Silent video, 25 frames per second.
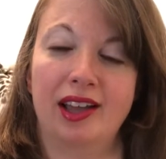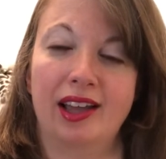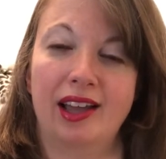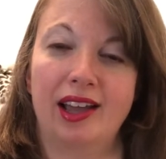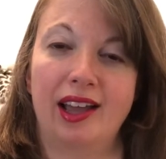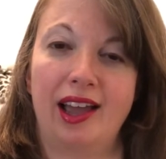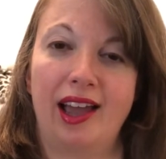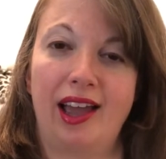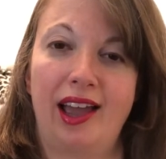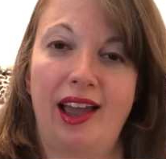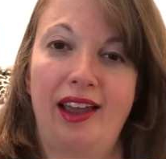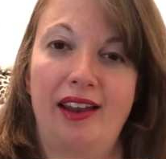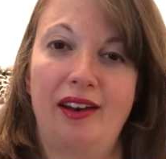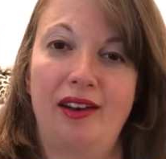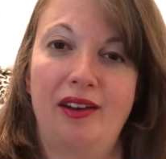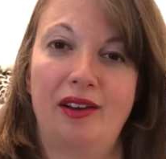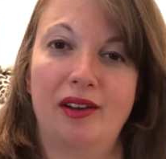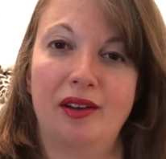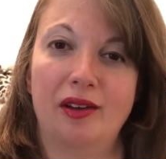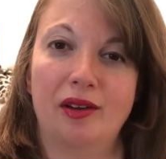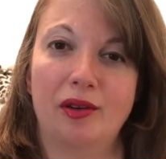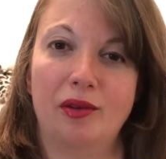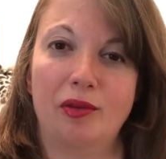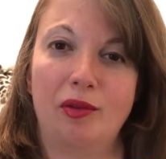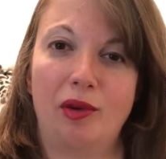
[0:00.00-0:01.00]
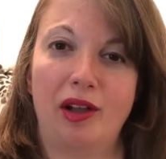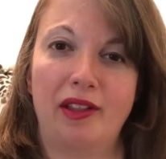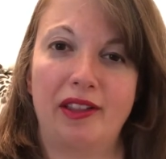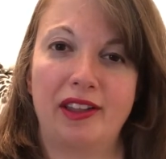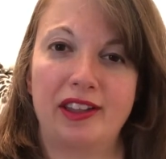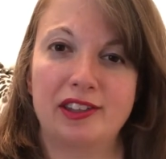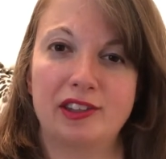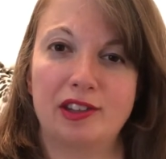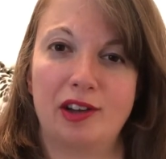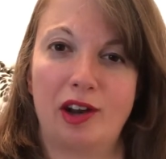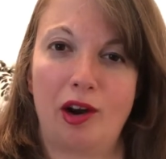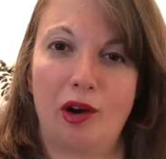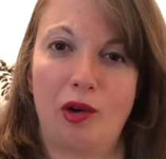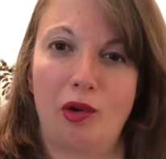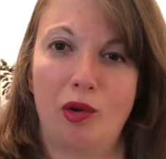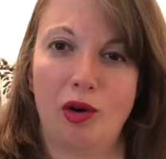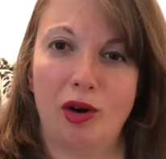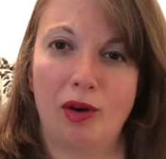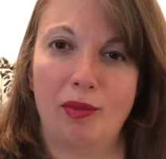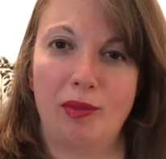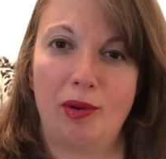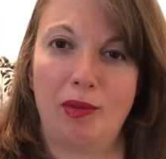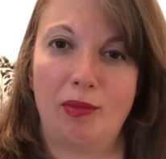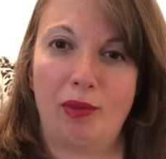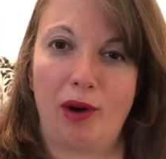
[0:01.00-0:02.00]
And while that's not a
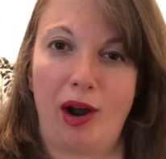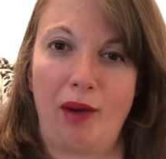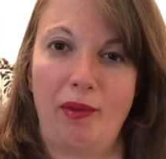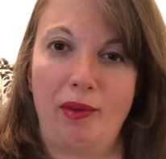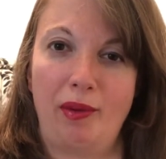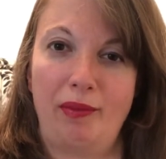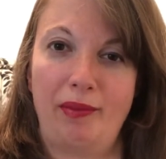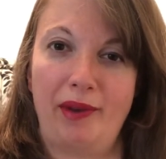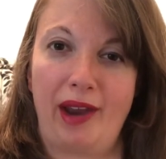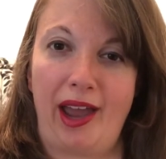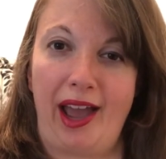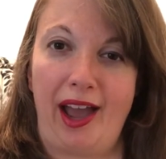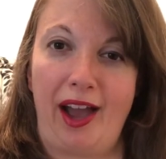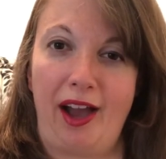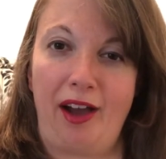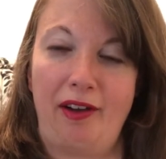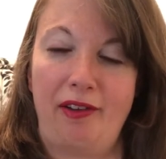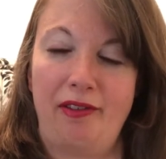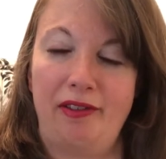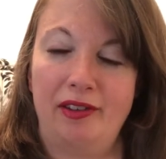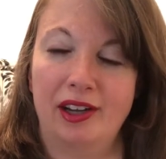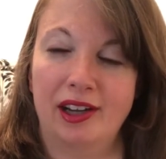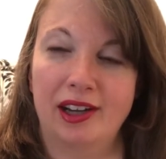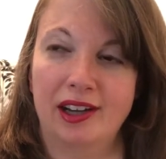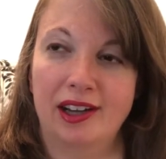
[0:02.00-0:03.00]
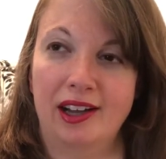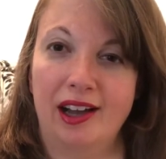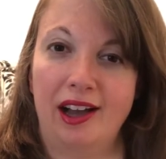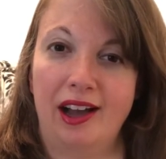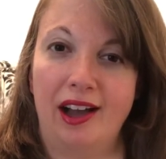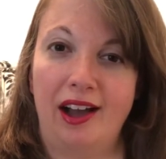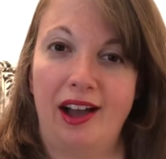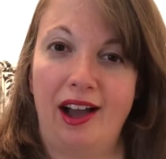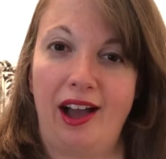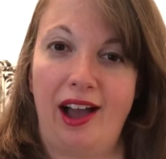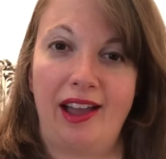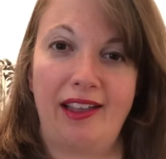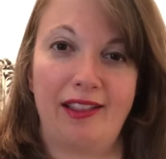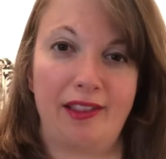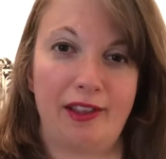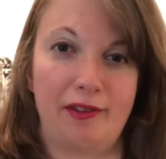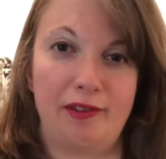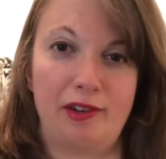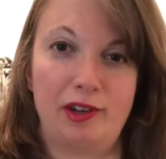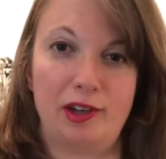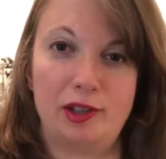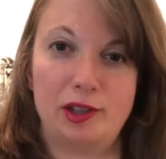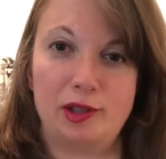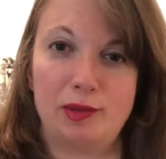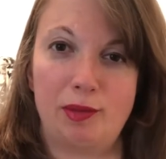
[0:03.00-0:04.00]
horrible problem to have, I live
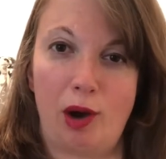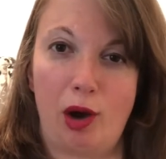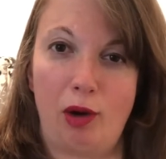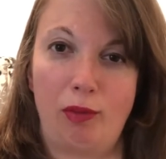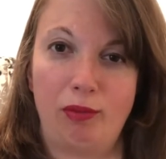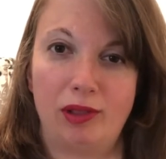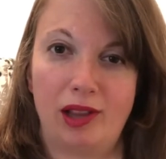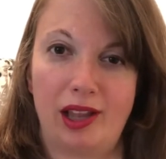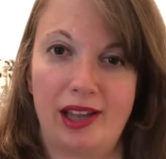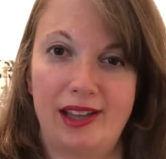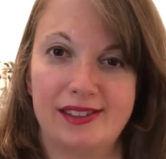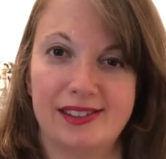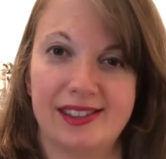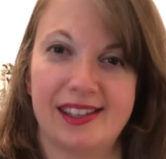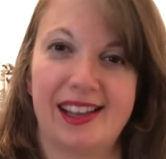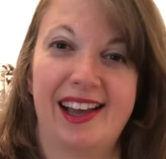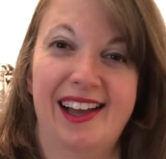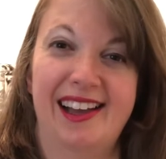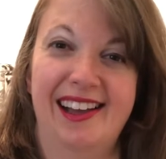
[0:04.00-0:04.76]
in a small place.